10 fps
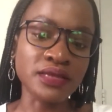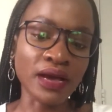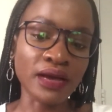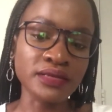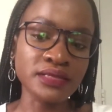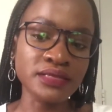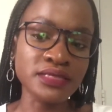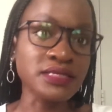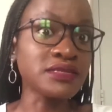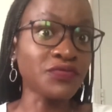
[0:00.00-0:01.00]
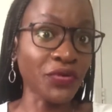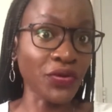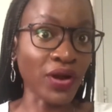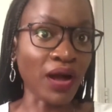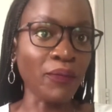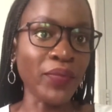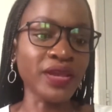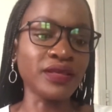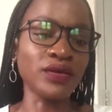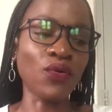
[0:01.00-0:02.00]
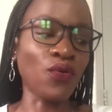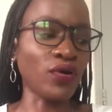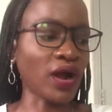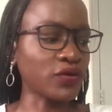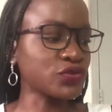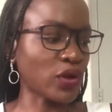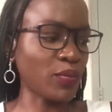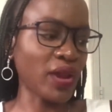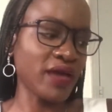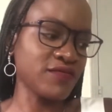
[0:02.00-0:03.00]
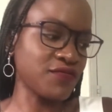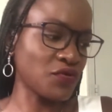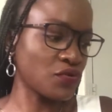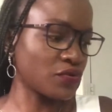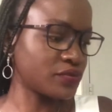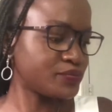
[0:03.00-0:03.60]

a TIN for your company or how to apply for